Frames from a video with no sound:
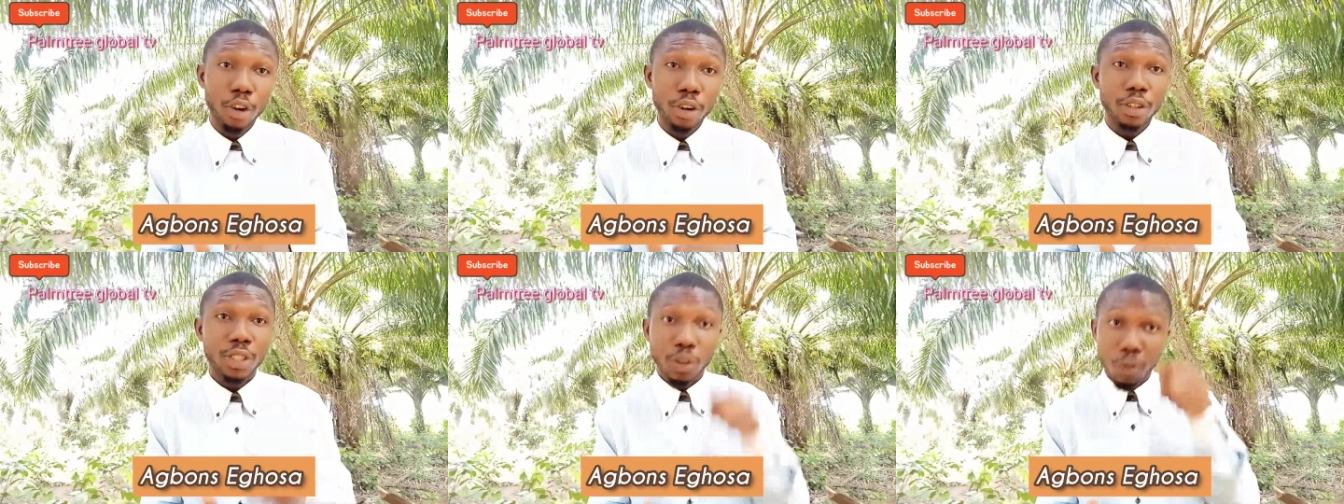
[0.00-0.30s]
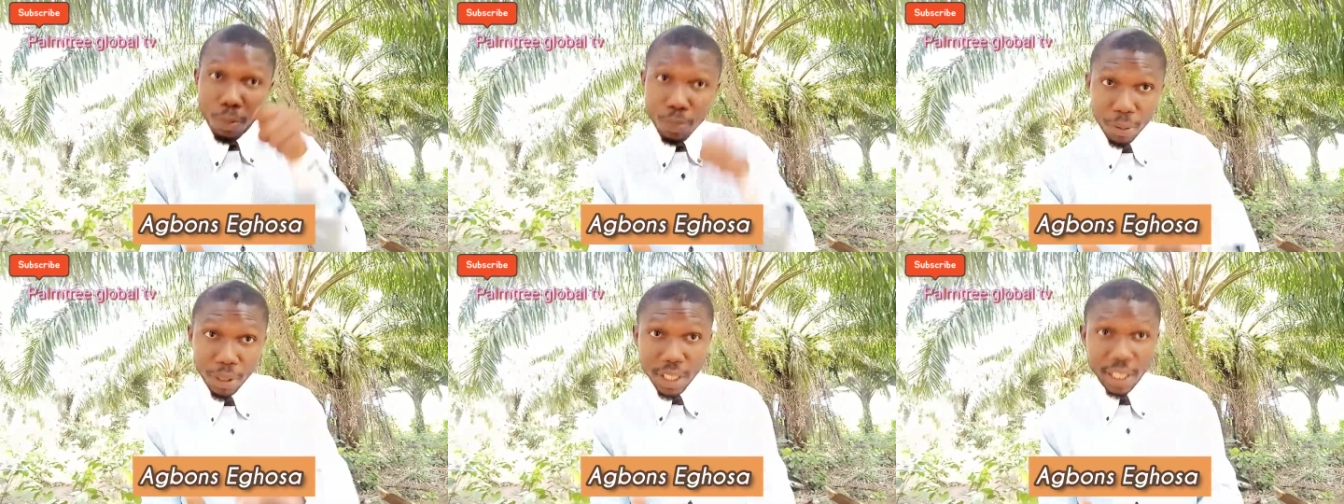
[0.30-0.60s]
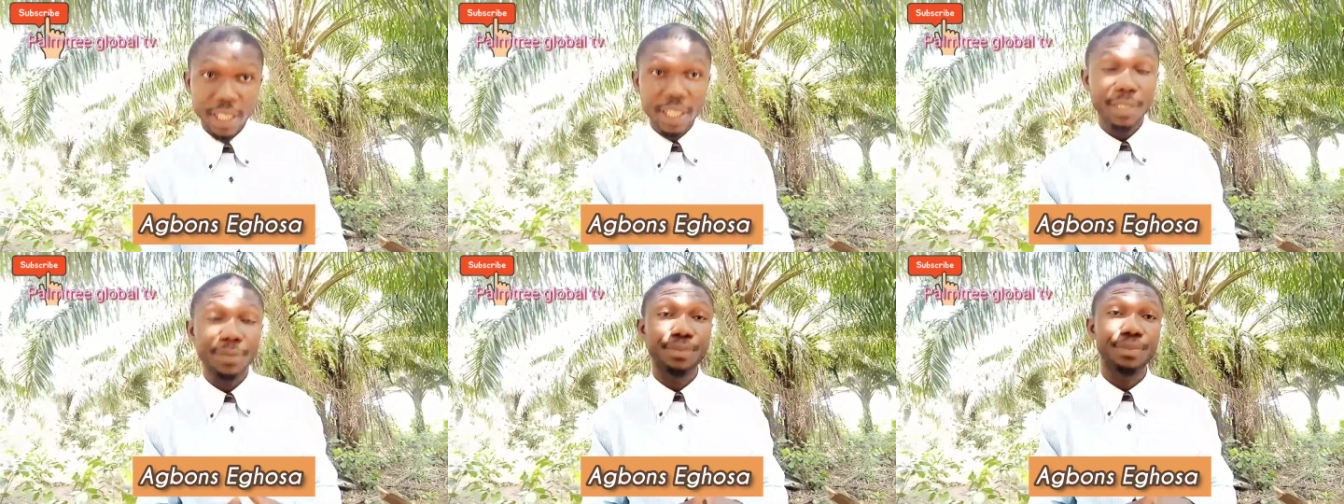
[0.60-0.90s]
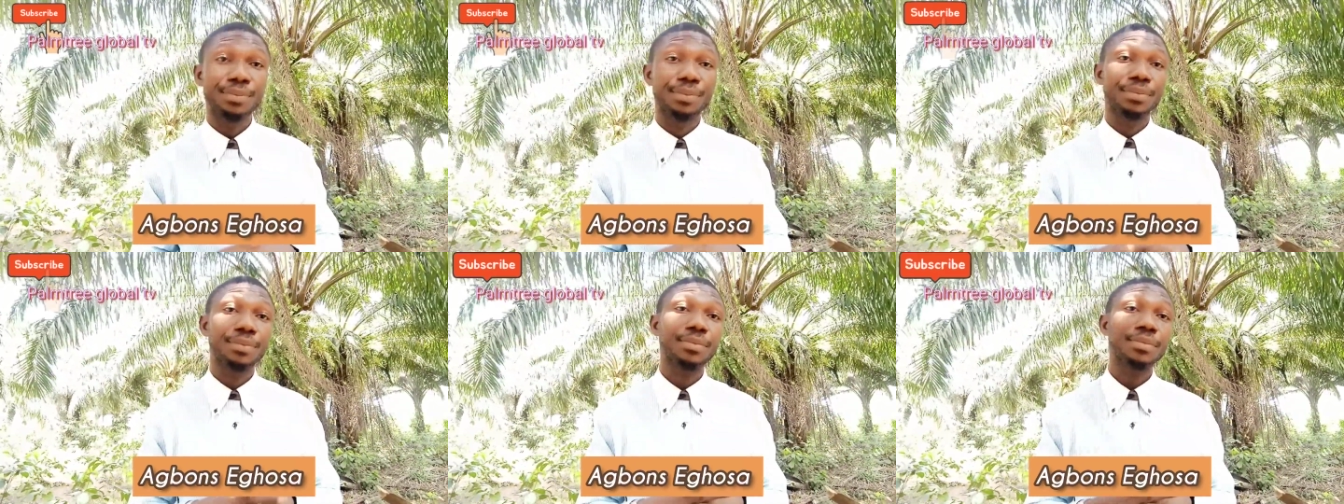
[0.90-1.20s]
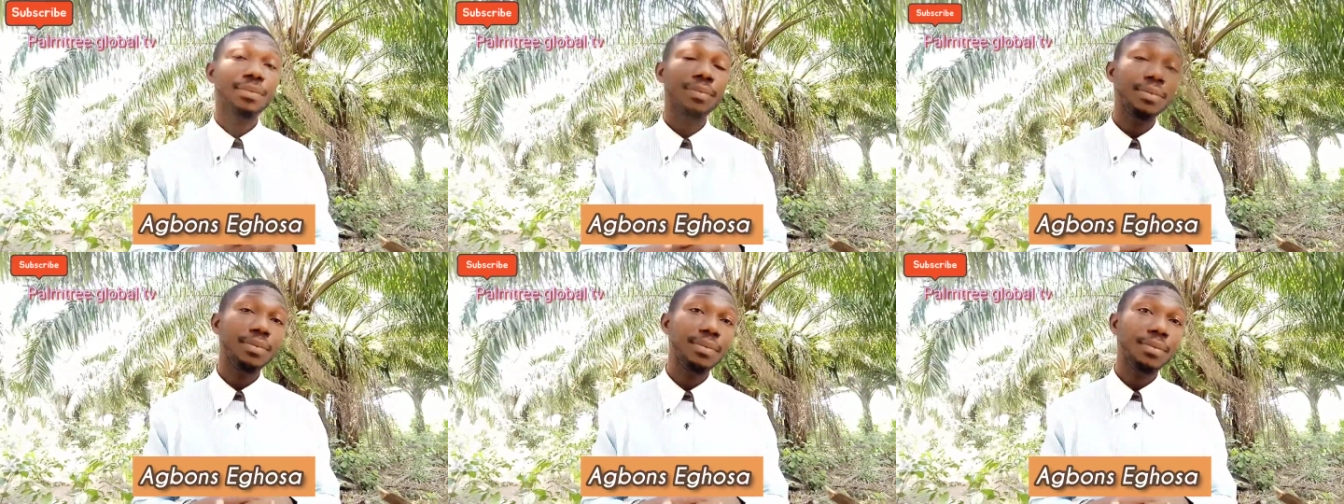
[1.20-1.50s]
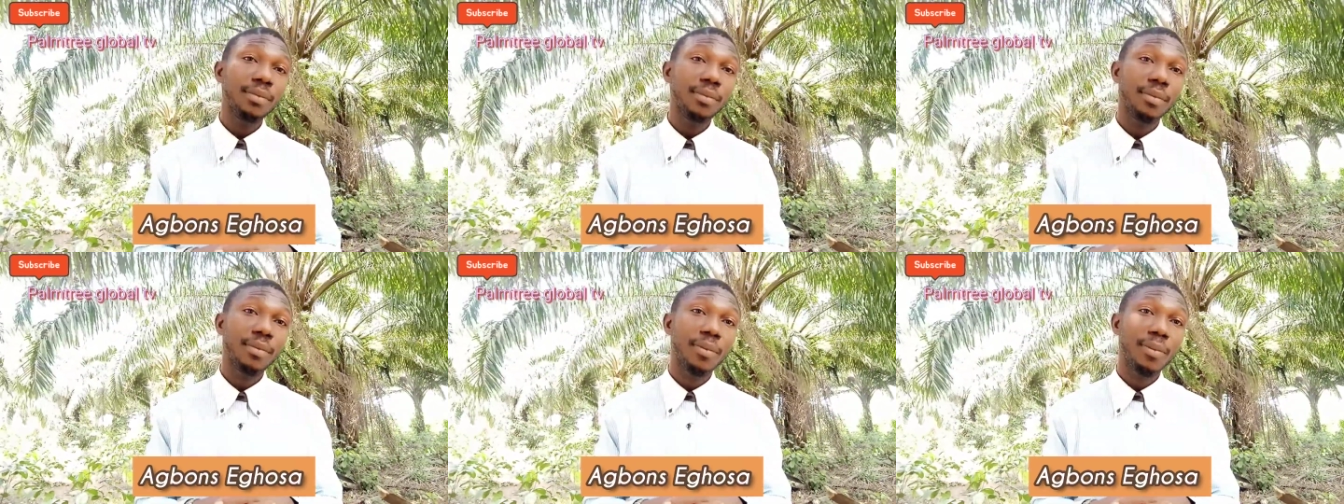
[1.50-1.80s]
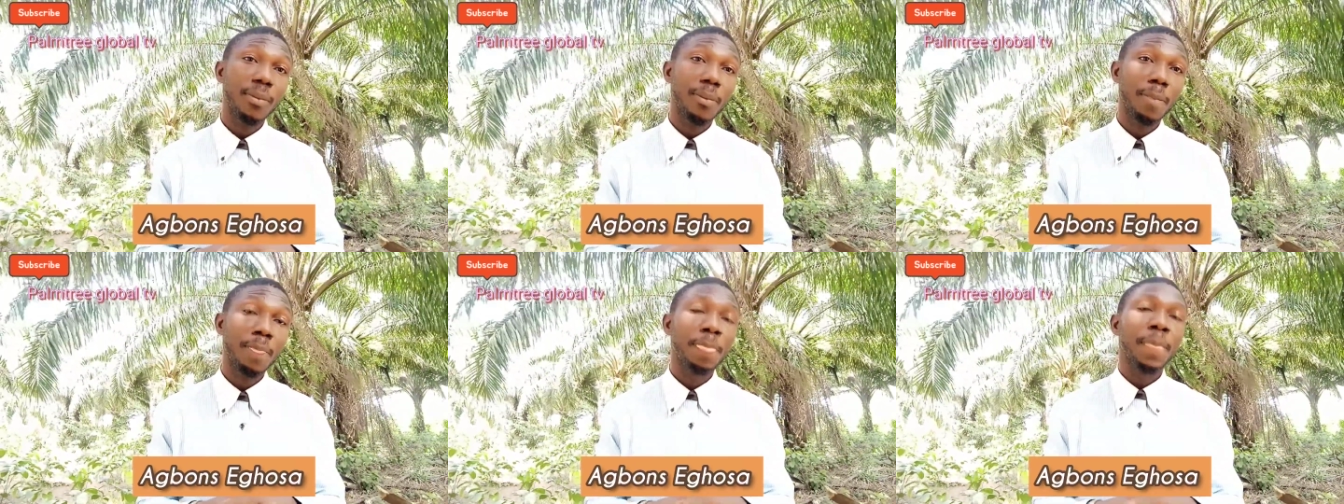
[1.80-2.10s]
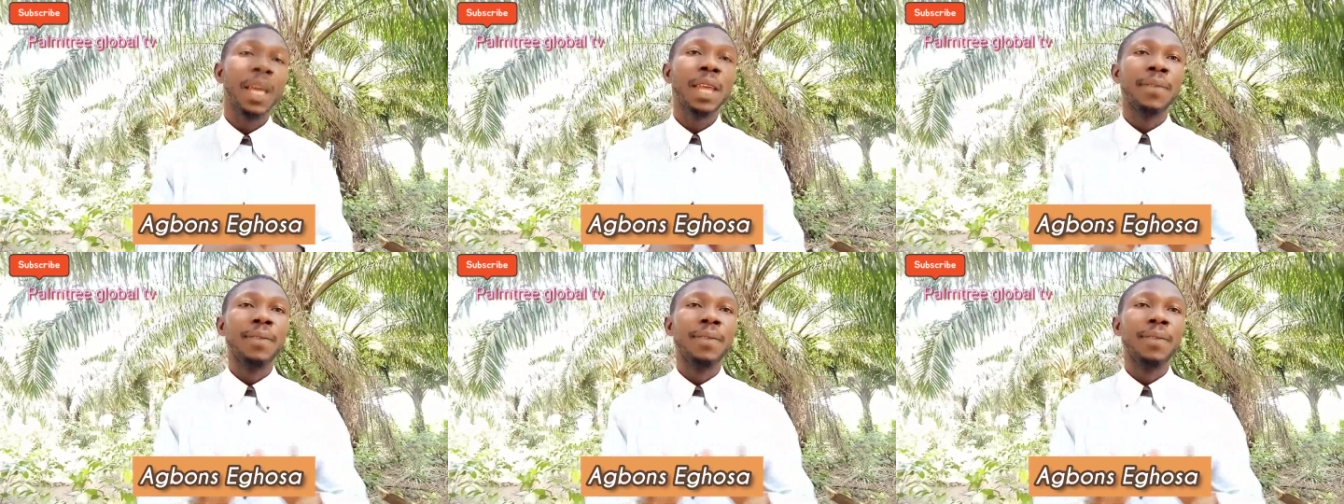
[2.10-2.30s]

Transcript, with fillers: You know, they'll package it for you.